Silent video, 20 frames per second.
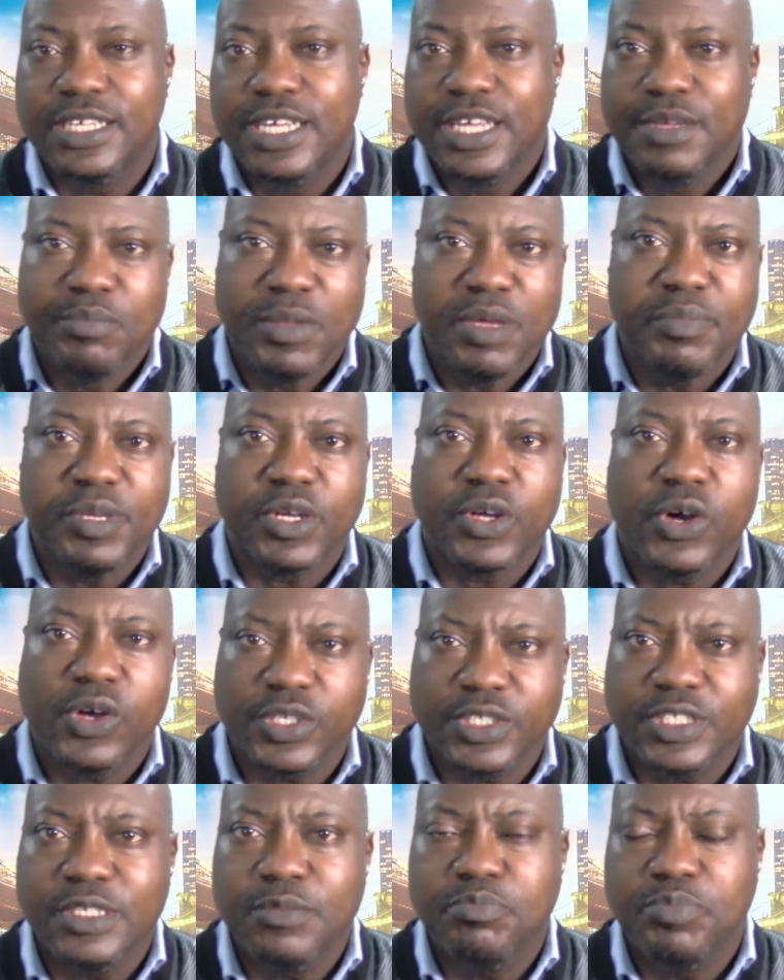may be
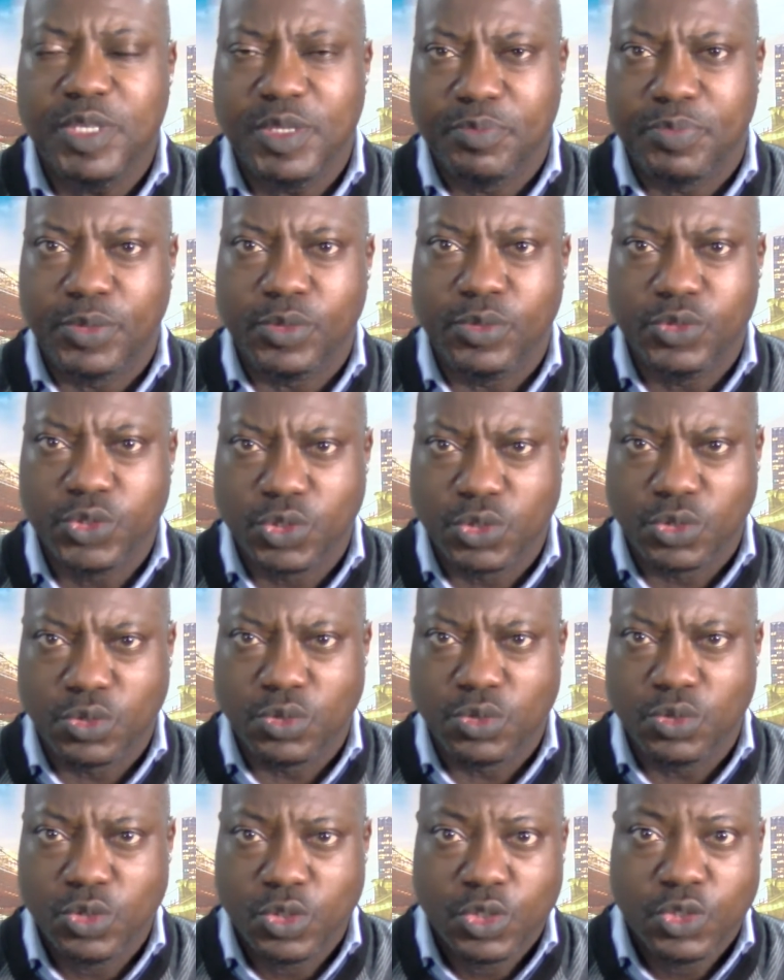causing people to
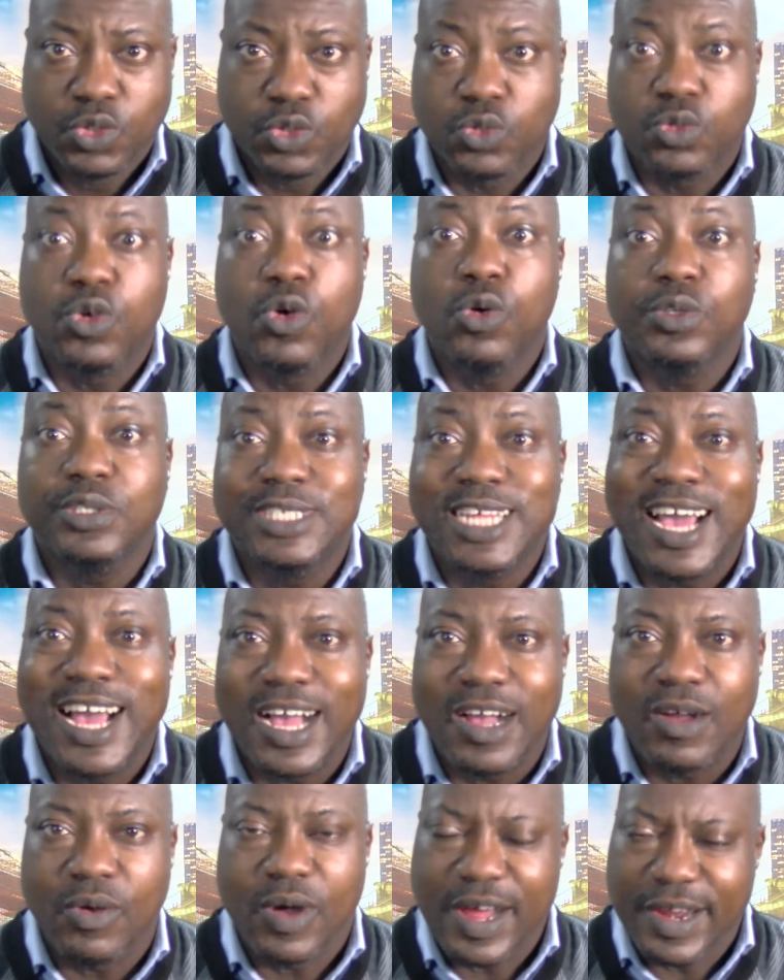go
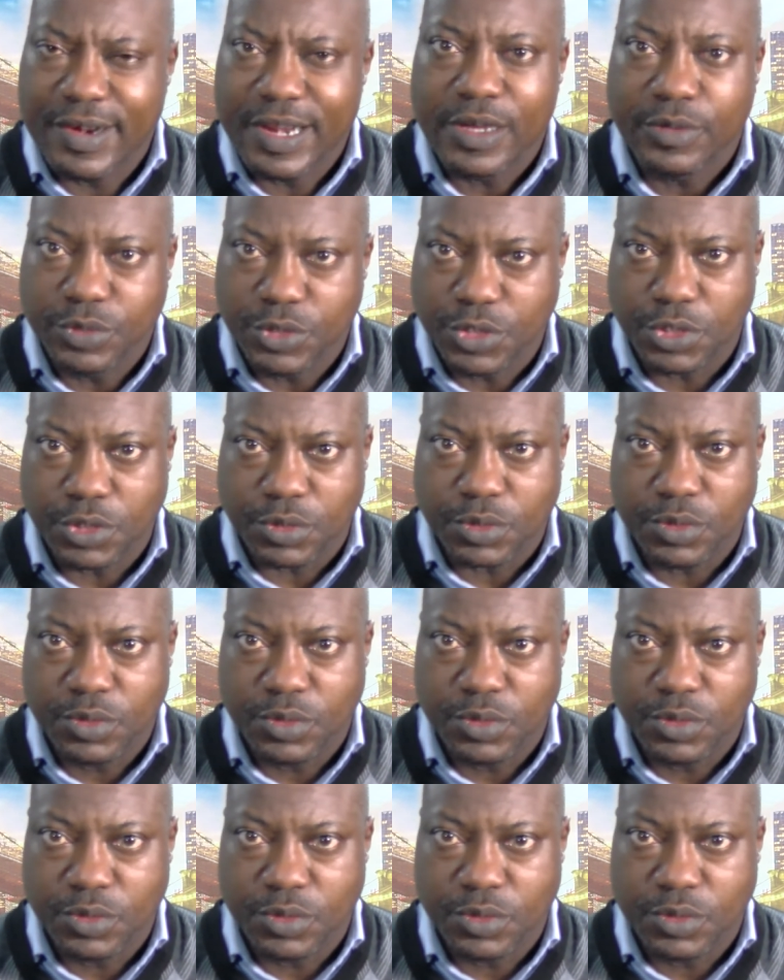down around you,